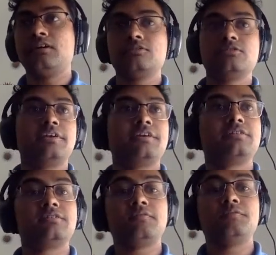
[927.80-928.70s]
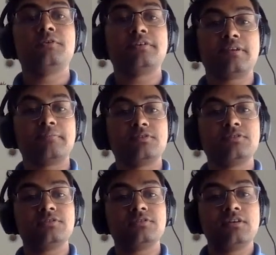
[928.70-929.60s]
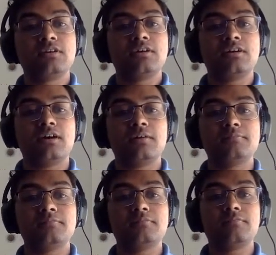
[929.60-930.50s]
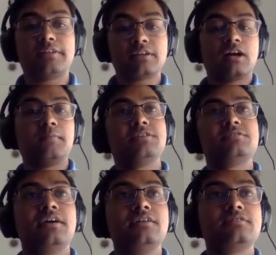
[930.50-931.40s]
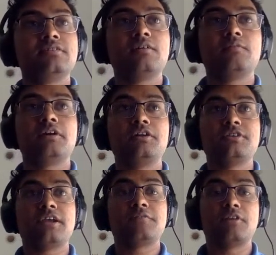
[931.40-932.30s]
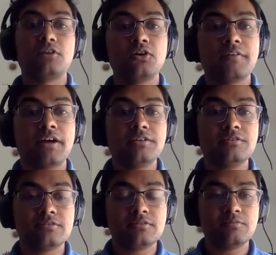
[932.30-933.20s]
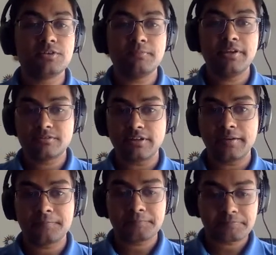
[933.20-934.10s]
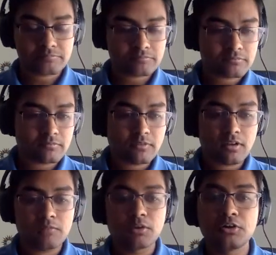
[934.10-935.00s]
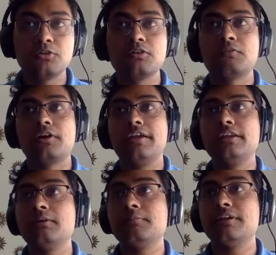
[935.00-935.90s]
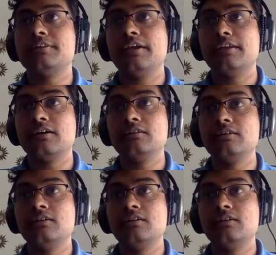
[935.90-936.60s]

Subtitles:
So here are just a few examples. Like the comment says, we're going to check for null values, which means that we're going to look for incomplete data,